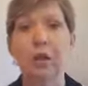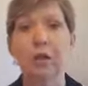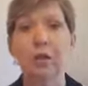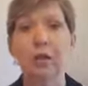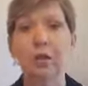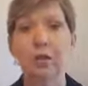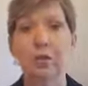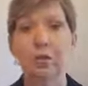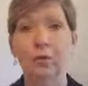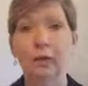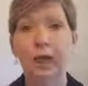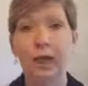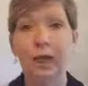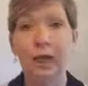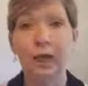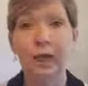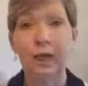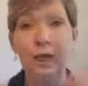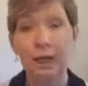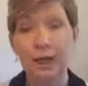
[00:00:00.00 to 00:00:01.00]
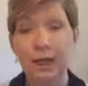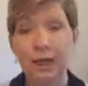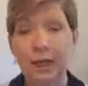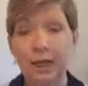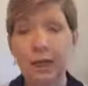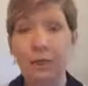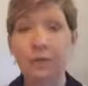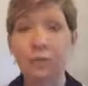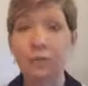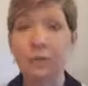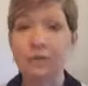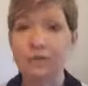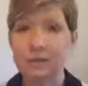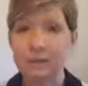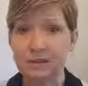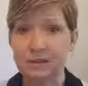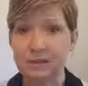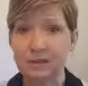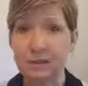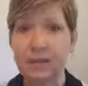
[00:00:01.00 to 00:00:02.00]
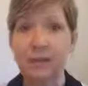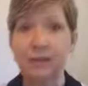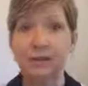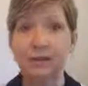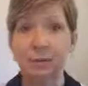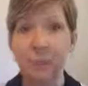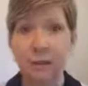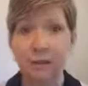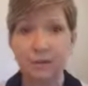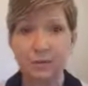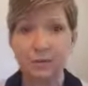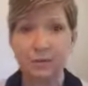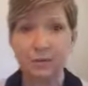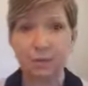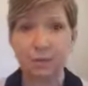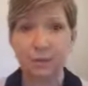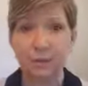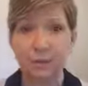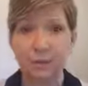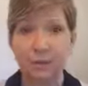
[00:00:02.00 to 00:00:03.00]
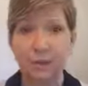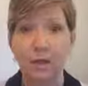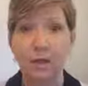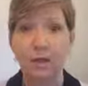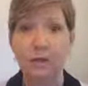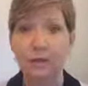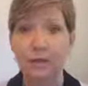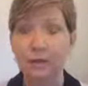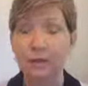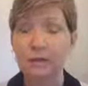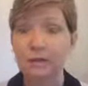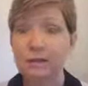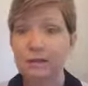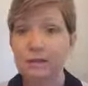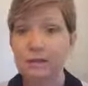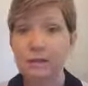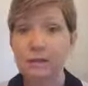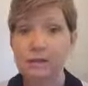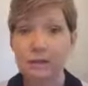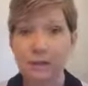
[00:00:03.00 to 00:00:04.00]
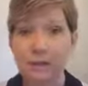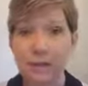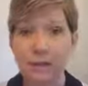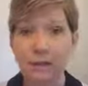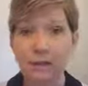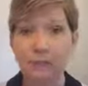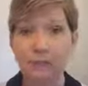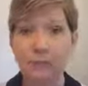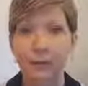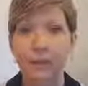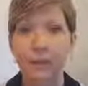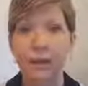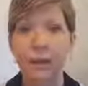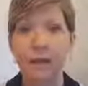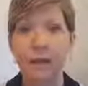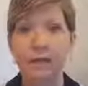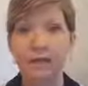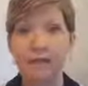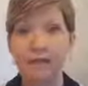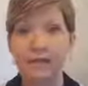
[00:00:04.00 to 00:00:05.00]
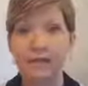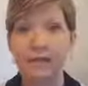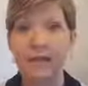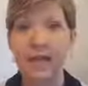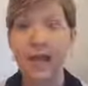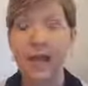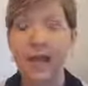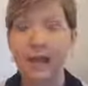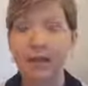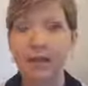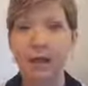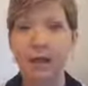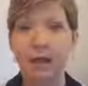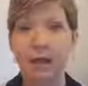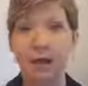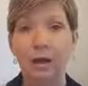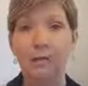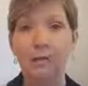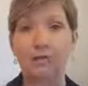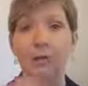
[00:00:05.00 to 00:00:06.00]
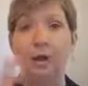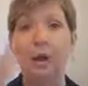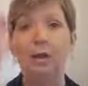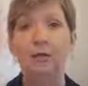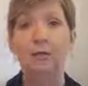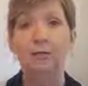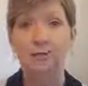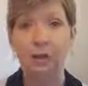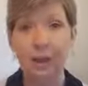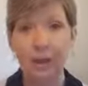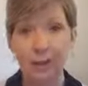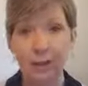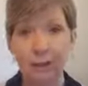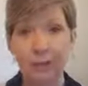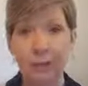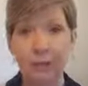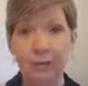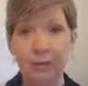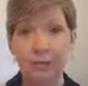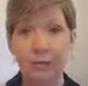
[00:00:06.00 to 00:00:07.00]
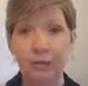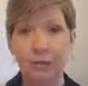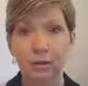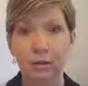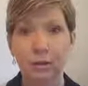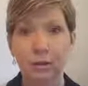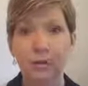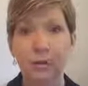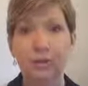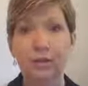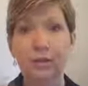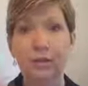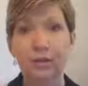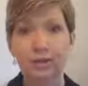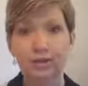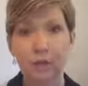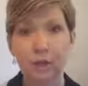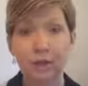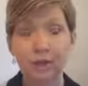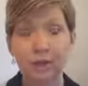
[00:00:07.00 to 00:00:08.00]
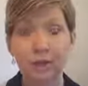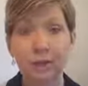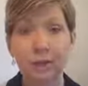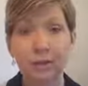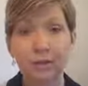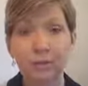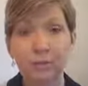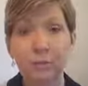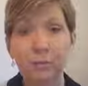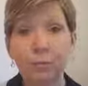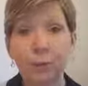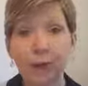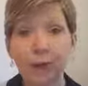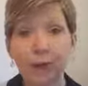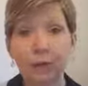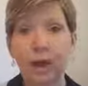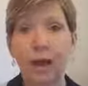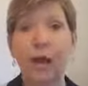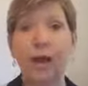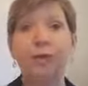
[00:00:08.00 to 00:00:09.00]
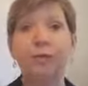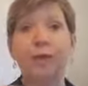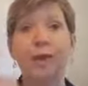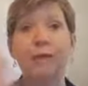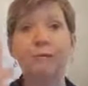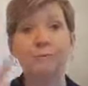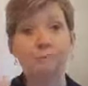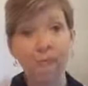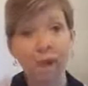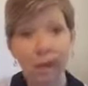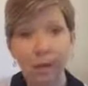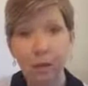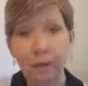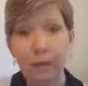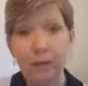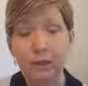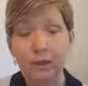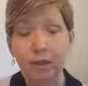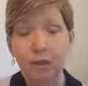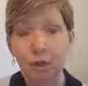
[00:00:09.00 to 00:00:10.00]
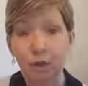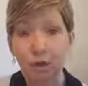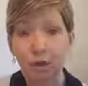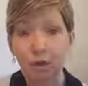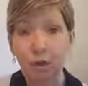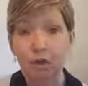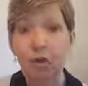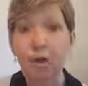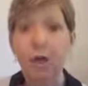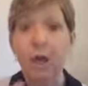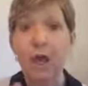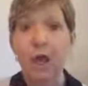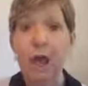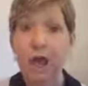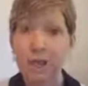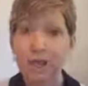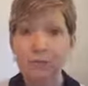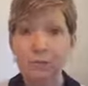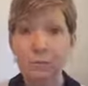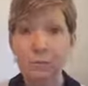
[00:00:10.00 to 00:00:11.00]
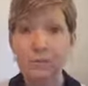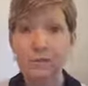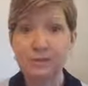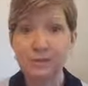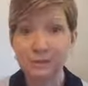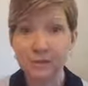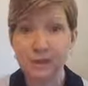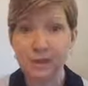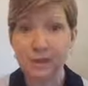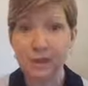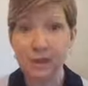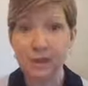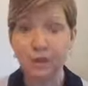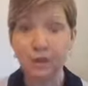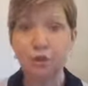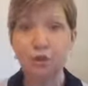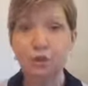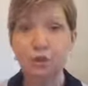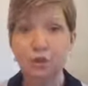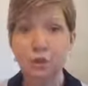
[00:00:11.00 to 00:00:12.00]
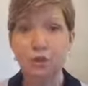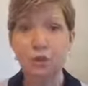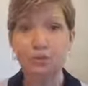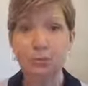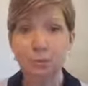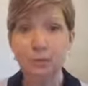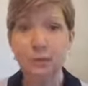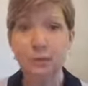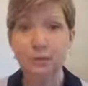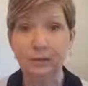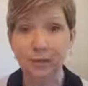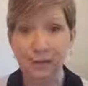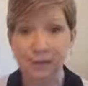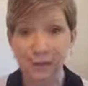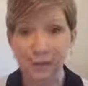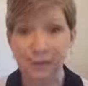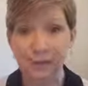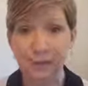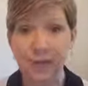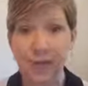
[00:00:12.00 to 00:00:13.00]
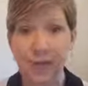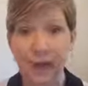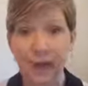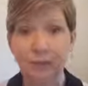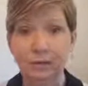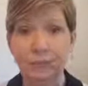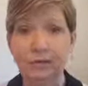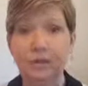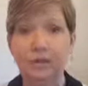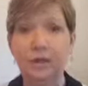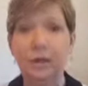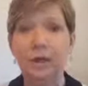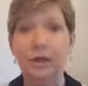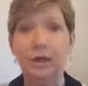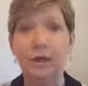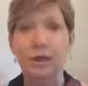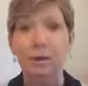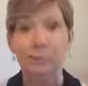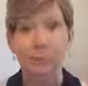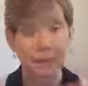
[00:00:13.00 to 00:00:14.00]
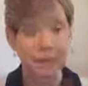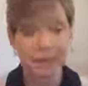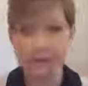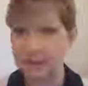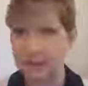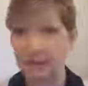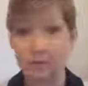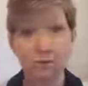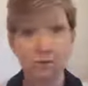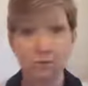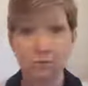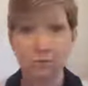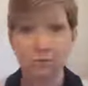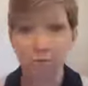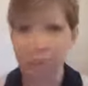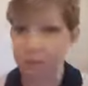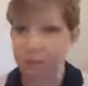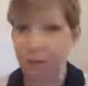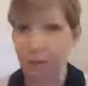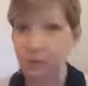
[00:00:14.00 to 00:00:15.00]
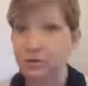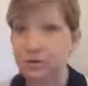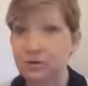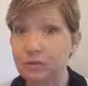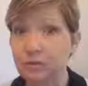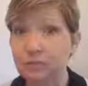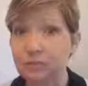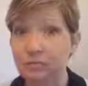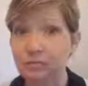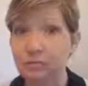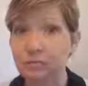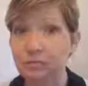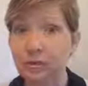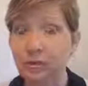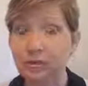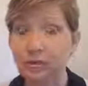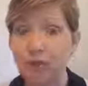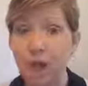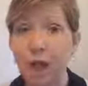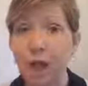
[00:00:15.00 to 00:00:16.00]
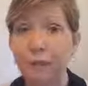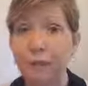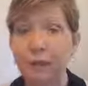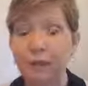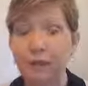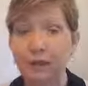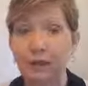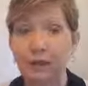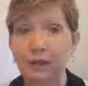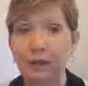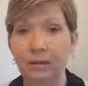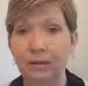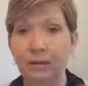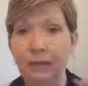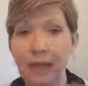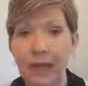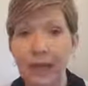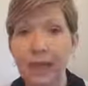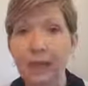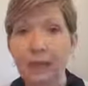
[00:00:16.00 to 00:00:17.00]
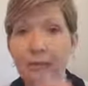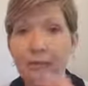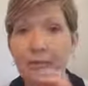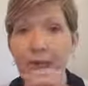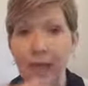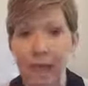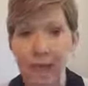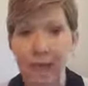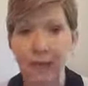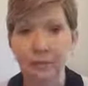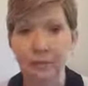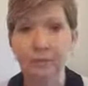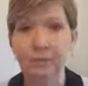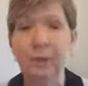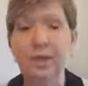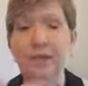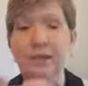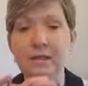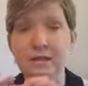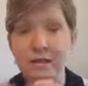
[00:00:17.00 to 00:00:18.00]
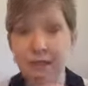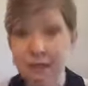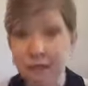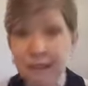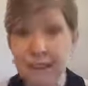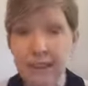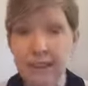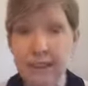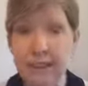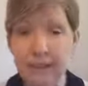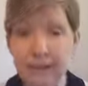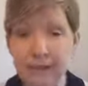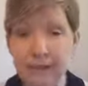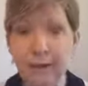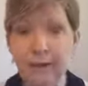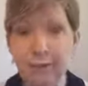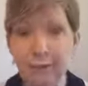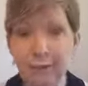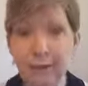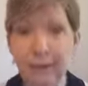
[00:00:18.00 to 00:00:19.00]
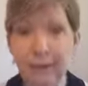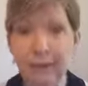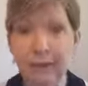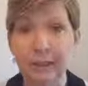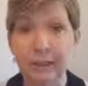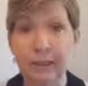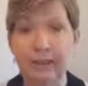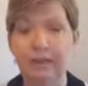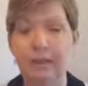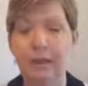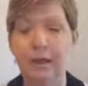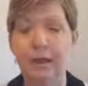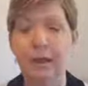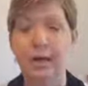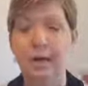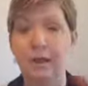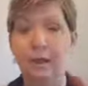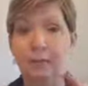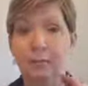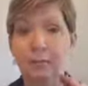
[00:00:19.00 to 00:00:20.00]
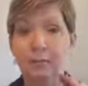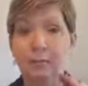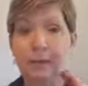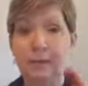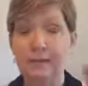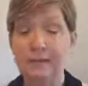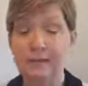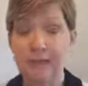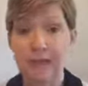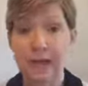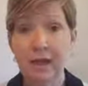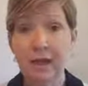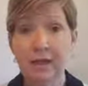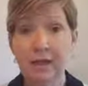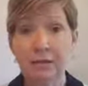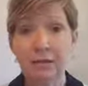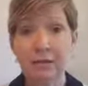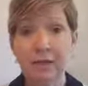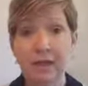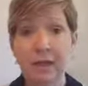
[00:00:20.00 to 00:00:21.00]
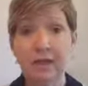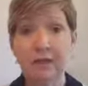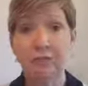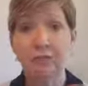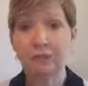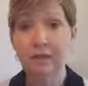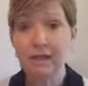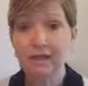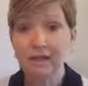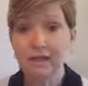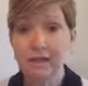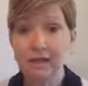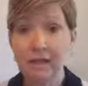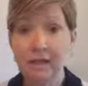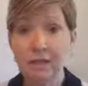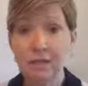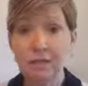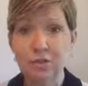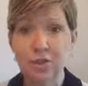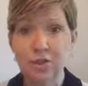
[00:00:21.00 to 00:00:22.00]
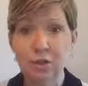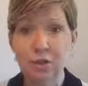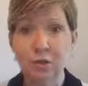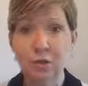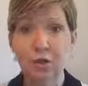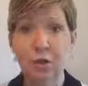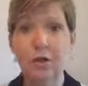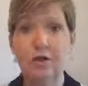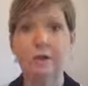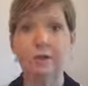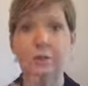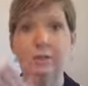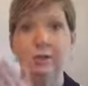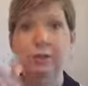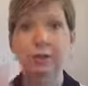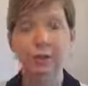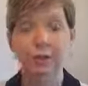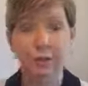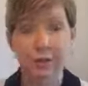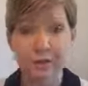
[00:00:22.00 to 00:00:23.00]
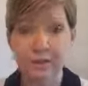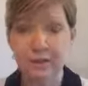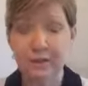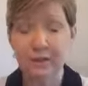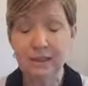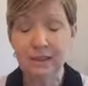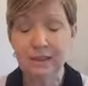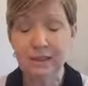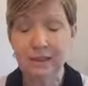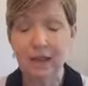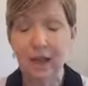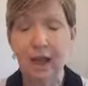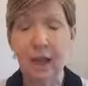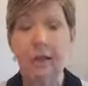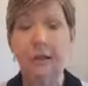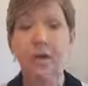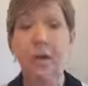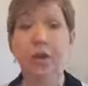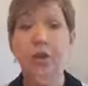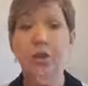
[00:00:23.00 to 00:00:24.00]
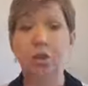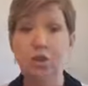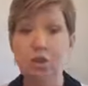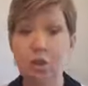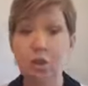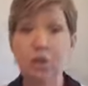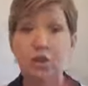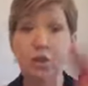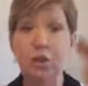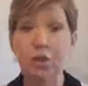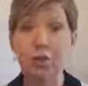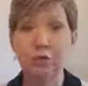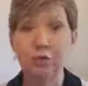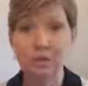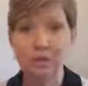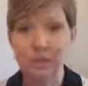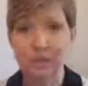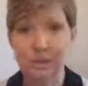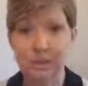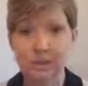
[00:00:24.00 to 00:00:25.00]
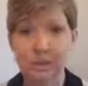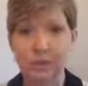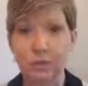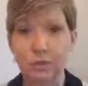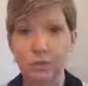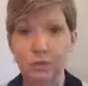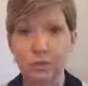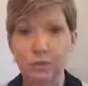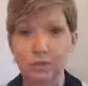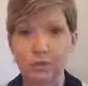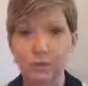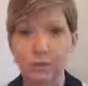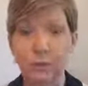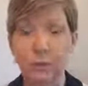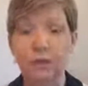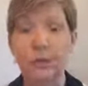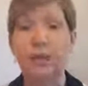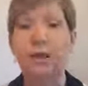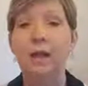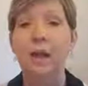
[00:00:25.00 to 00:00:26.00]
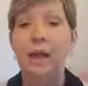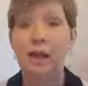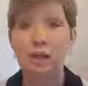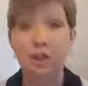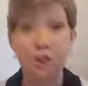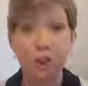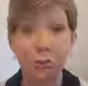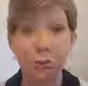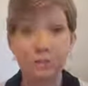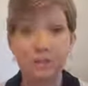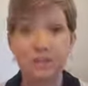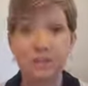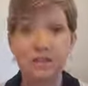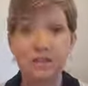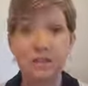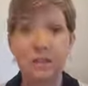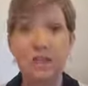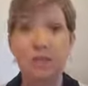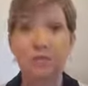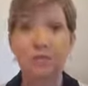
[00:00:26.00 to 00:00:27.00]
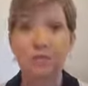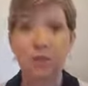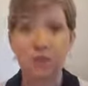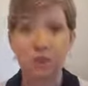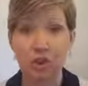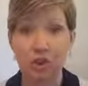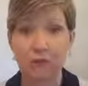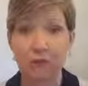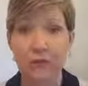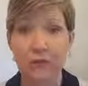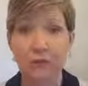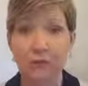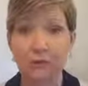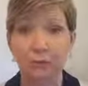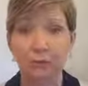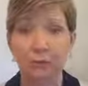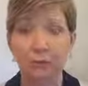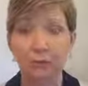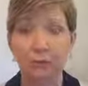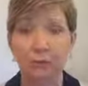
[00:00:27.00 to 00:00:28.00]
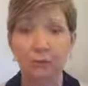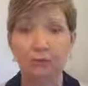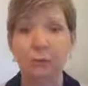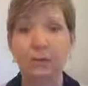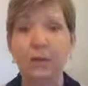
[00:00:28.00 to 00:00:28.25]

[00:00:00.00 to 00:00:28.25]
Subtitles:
Eve was deceived by the serpent. She listened to him instead of following the instruction given by God and following her husband's lead, who should have been leading the house, because that was the job that God gave Adam, to lead his family. Instead of Eve listening to her husband or listening to God, she chose to listen to the serpent, and she was deceived and she ate the fruit.